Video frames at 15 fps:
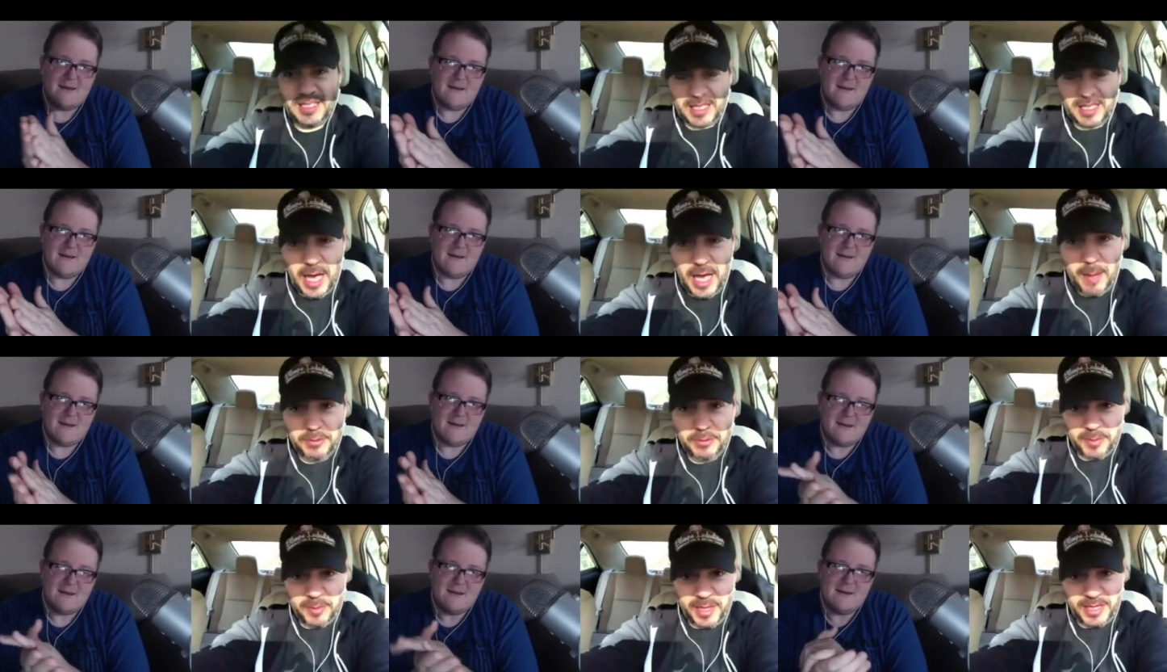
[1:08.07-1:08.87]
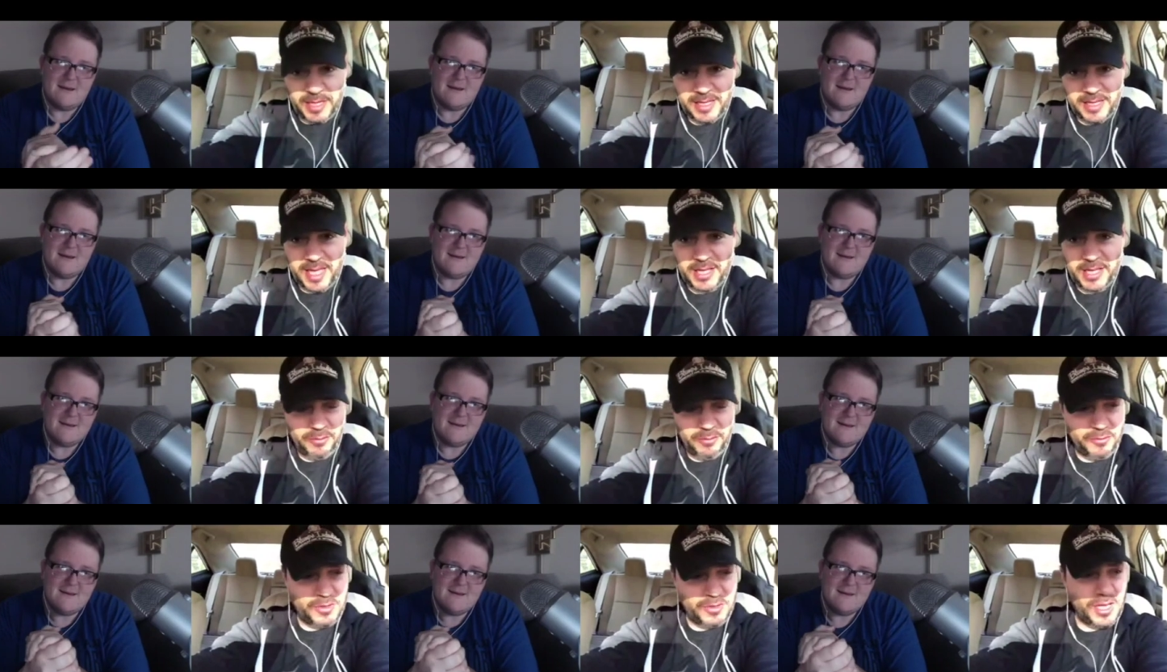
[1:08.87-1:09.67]
Speaker 1: as a compliment. Thank
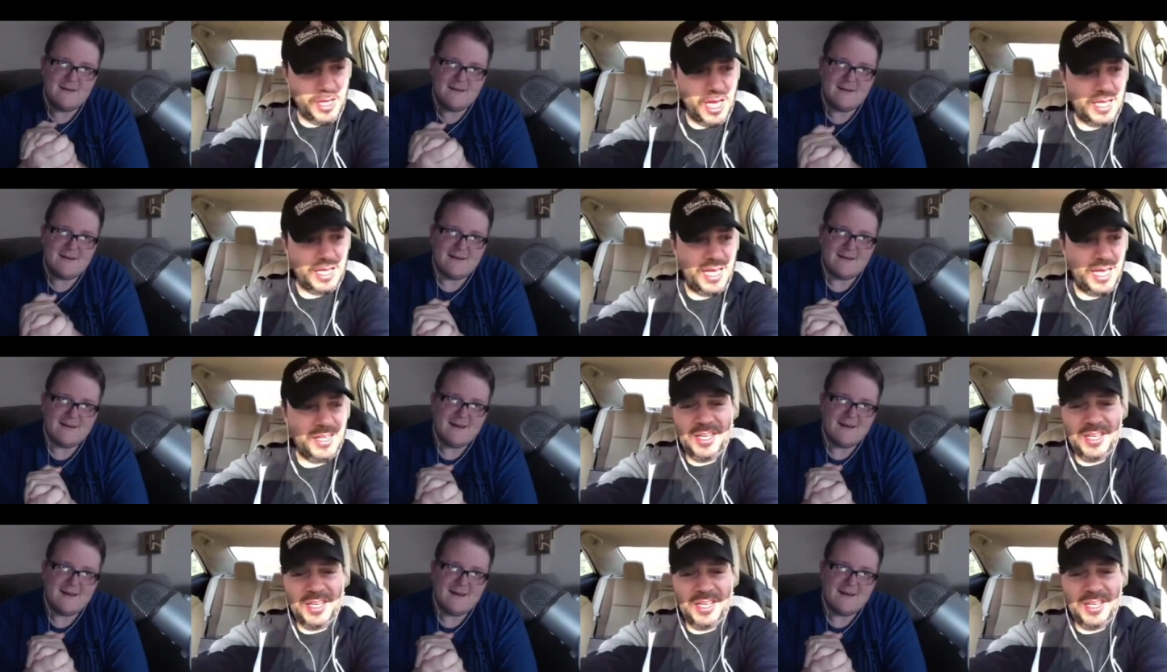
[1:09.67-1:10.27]
you for saying that.